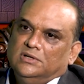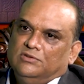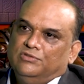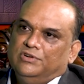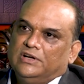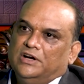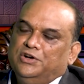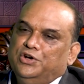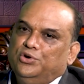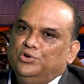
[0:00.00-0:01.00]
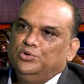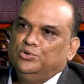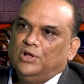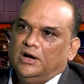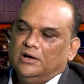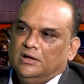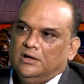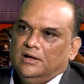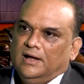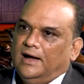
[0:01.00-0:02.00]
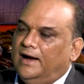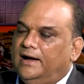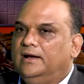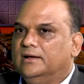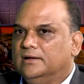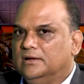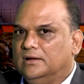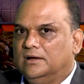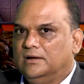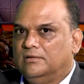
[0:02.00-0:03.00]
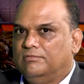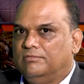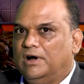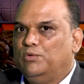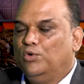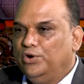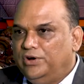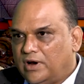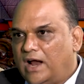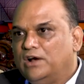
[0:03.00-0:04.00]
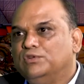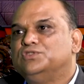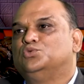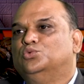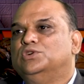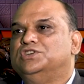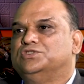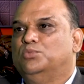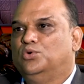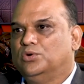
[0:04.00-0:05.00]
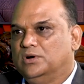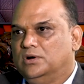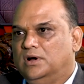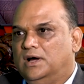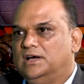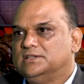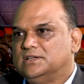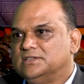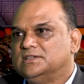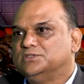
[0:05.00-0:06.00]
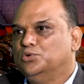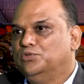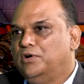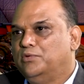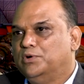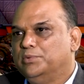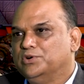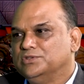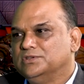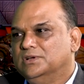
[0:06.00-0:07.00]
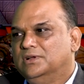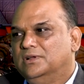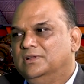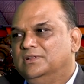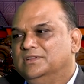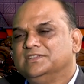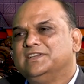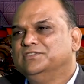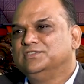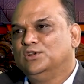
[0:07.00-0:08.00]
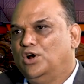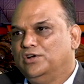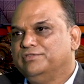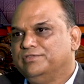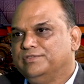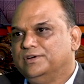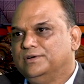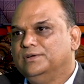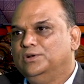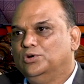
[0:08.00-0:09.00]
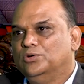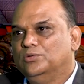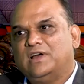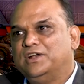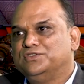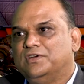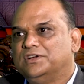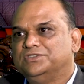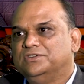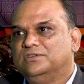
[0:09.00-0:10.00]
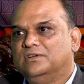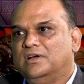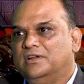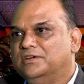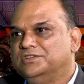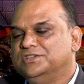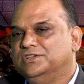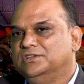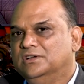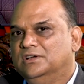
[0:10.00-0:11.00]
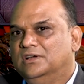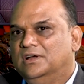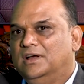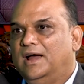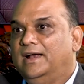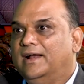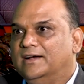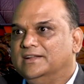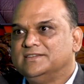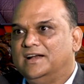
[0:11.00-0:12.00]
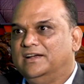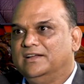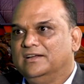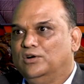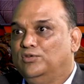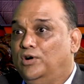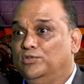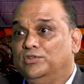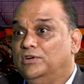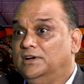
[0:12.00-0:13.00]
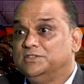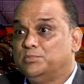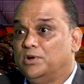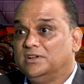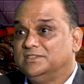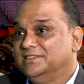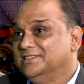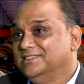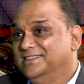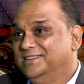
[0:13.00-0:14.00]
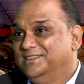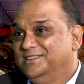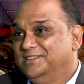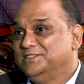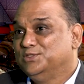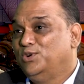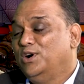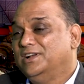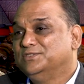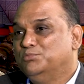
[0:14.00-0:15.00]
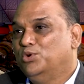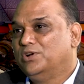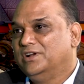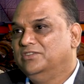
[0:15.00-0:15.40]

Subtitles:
we will continue to do that. And I want to interact with students more as I go forward, because this gives a lot of satisfaction, energy, and understanding of how the world is progressing. This is what is more,